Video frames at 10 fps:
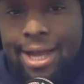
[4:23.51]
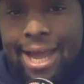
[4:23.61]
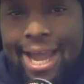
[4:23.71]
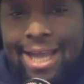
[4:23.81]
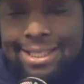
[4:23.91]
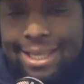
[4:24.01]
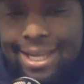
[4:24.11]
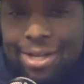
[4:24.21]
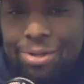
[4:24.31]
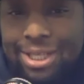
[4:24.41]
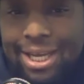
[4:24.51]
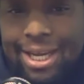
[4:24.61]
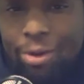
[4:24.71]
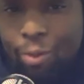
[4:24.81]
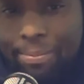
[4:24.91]
And to hear you say that
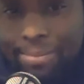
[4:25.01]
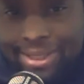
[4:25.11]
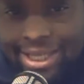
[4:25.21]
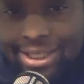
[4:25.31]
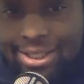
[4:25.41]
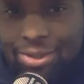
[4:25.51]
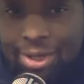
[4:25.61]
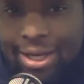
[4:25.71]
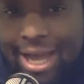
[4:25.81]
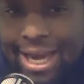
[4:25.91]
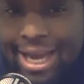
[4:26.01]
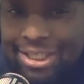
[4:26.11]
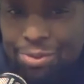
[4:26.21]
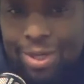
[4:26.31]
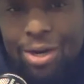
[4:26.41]
your reputation is on the line, I
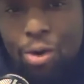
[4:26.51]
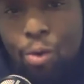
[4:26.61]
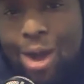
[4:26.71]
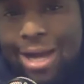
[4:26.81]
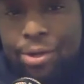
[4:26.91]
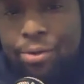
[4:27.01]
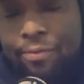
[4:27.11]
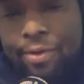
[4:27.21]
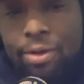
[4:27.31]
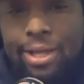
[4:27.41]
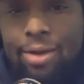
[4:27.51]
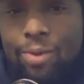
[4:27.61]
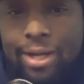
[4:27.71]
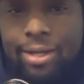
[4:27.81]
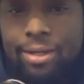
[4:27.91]
just want to know, why do you feel that way?